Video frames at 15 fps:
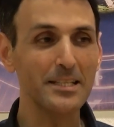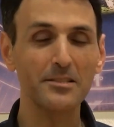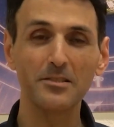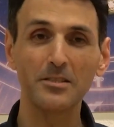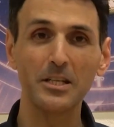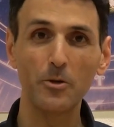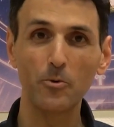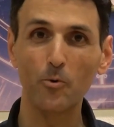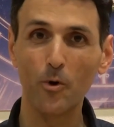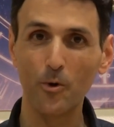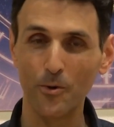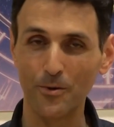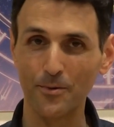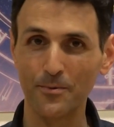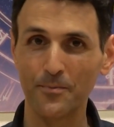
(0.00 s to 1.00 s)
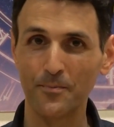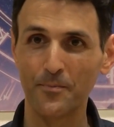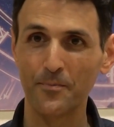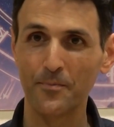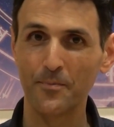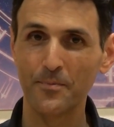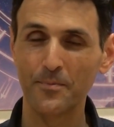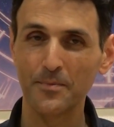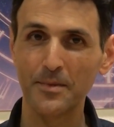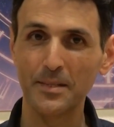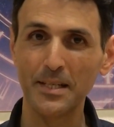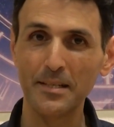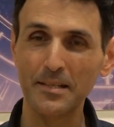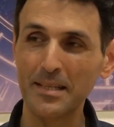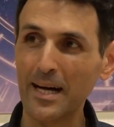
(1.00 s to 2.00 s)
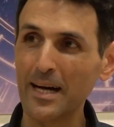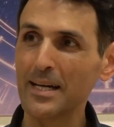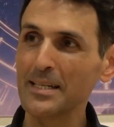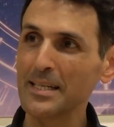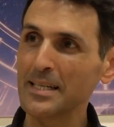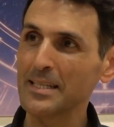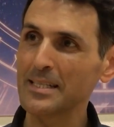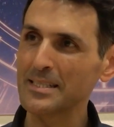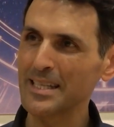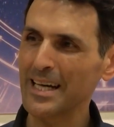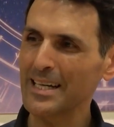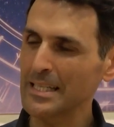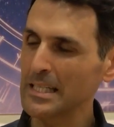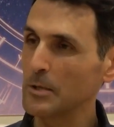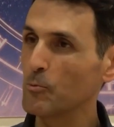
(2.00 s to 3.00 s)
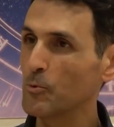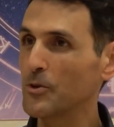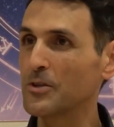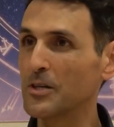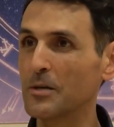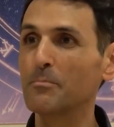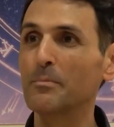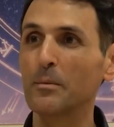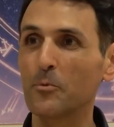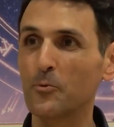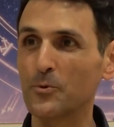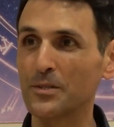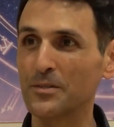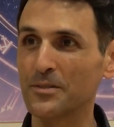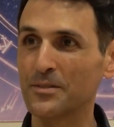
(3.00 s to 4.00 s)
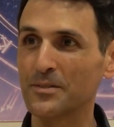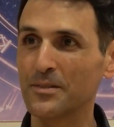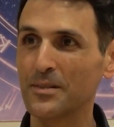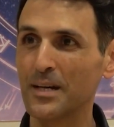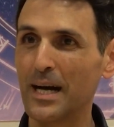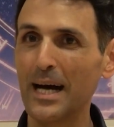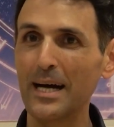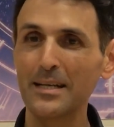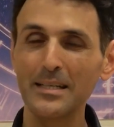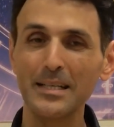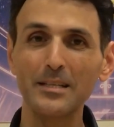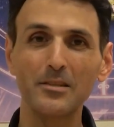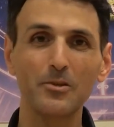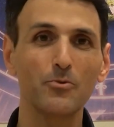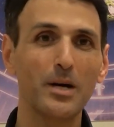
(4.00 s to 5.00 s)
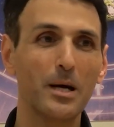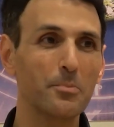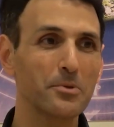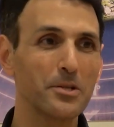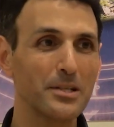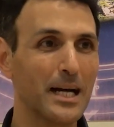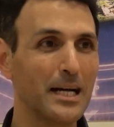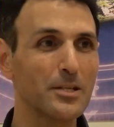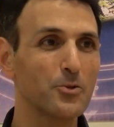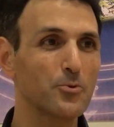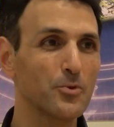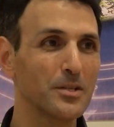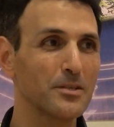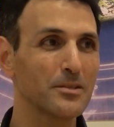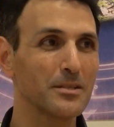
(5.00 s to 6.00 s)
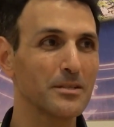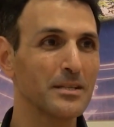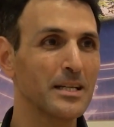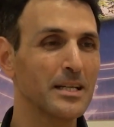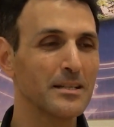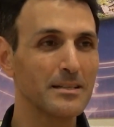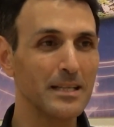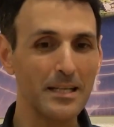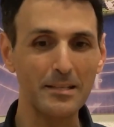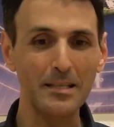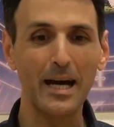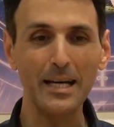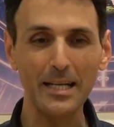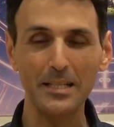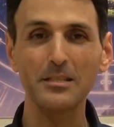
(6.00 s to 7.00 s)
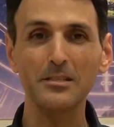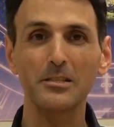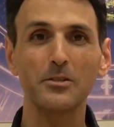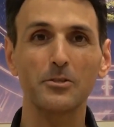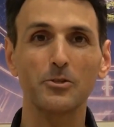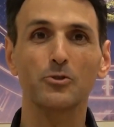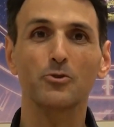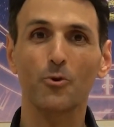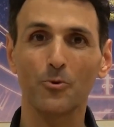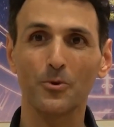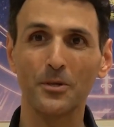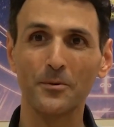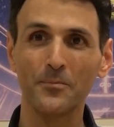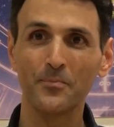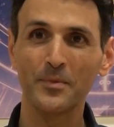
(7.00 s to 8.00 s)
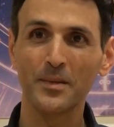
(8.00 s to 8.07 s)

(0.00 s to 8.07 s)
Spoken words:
as their role. They die exactly with their memories, uninterrupted, untreated. They die as their story.